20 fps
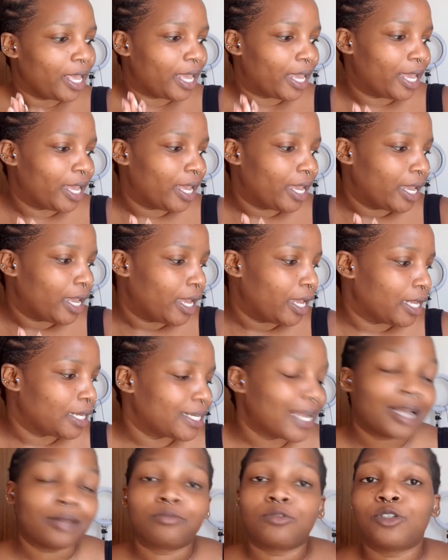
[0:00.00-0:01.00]
And
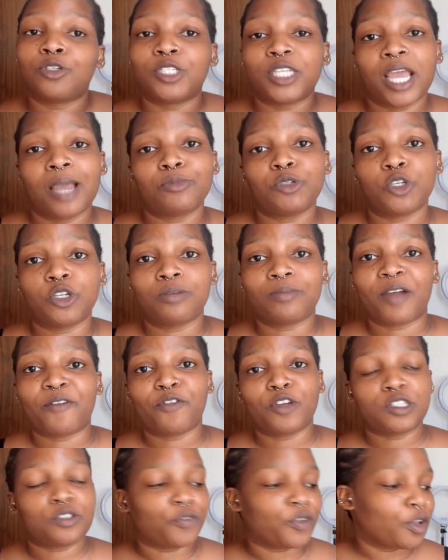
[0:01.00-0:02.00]
yeah, today I'm shooting my
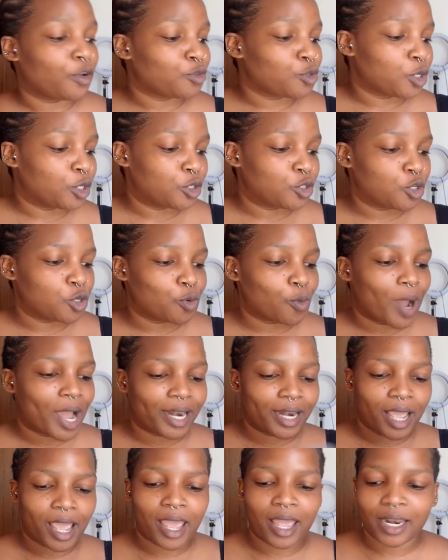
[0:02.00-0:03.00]
first video of 2021.